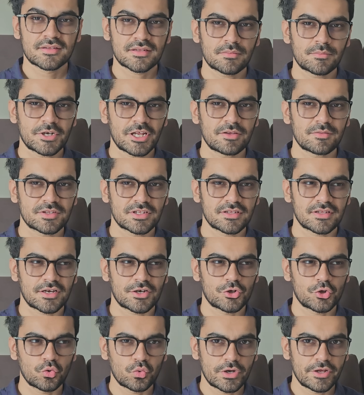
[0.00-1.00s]
Sometimes these
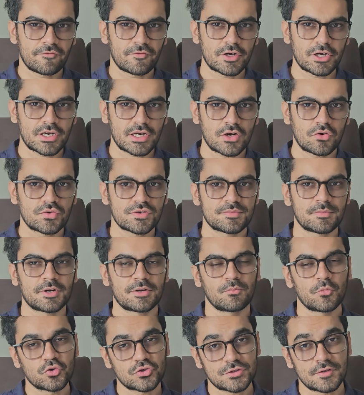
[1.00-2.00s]
are two different rounds,
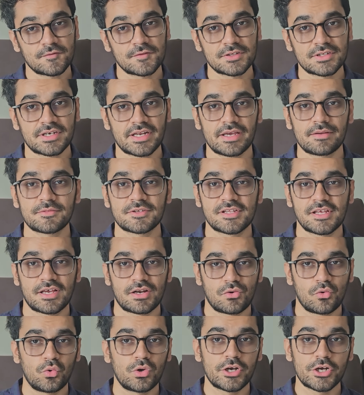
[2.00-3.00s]
but most of the times they
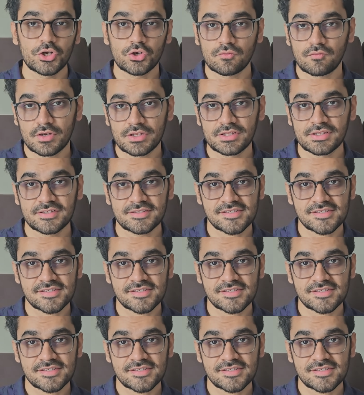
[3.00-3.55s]
are rolled into one.